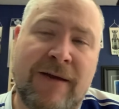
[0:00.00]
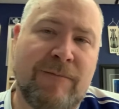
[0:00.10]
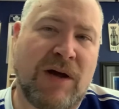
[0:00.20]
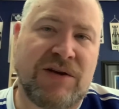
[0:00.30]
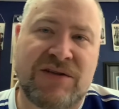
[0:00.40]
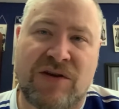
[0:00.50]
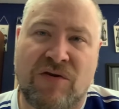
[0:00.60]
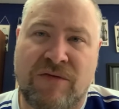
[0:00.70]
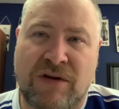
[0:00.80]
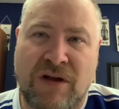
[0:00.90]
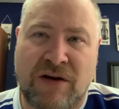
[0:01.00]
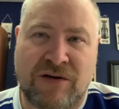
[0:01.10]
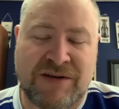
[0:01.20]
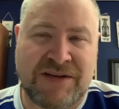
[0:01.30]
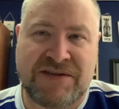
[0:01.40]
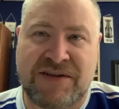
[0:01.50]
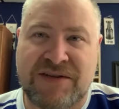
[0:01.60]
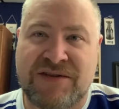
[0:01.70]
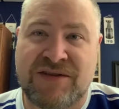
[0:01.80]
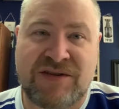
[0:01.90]
I just think over a longer
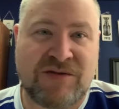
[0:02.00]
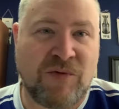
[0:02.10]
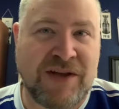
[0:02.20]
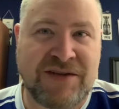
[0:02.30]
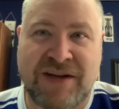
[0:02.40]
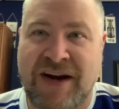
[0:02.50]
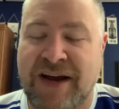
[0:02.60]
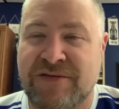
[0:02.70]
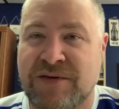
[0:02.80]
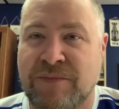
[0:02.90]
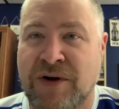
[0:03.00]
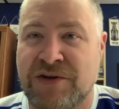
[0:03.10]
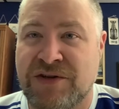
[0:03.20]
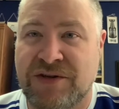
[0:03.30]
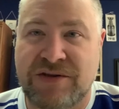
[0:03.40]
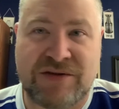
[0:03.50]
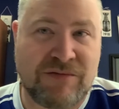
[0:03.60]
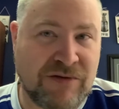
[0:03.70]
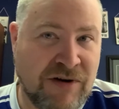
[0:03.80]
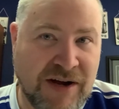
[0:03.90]
distance, Wade's going to have some punches.
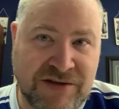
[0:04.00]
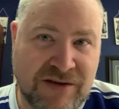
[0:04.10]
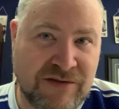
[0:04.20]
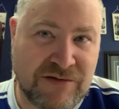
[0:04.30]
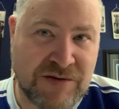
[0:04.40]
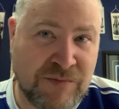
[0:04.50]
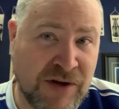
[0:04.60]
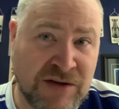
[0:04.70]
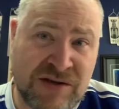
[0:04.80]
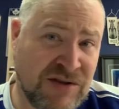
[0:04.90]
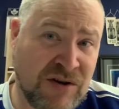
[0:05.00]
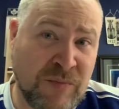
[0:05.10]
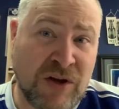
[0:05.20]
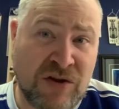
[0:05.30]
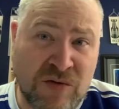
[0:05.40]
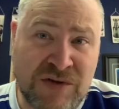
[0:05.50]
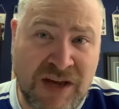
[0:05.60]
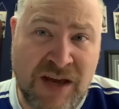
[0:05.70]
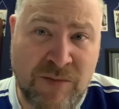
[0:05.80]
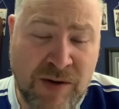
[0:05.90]
Cross can throw some punches. It'll be a close
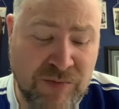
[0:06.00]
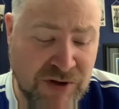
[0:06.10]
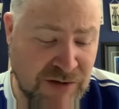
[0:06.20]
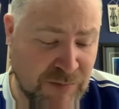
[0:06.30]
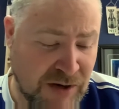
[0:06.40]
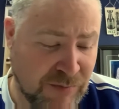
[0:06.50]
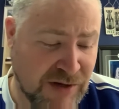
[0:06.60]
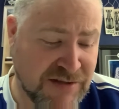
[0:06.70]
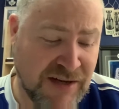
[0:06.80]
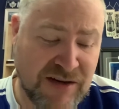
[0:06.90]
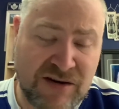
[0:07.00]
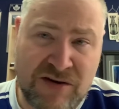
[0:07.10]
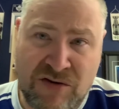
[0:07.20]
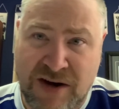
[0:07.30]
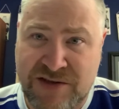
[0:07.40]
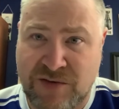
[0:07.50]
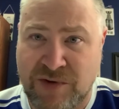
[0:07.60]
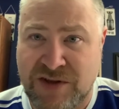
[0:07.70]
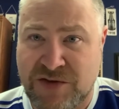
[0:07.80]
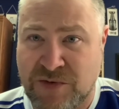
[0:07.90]
game, I believe, but I'm going to take Cross to
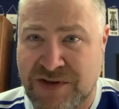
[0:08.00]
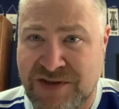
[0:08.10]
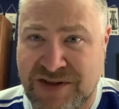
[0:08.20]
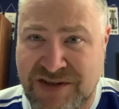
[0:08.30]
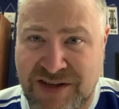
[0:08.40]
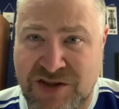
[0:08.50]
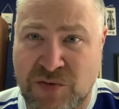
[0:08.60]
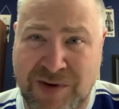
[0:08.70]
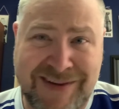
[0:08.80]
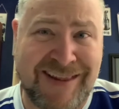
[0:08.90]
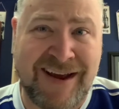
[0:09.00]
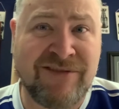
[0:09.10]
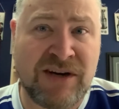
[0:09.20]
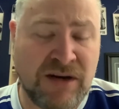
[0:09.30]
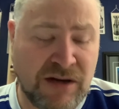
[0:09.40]
win this one 16-11.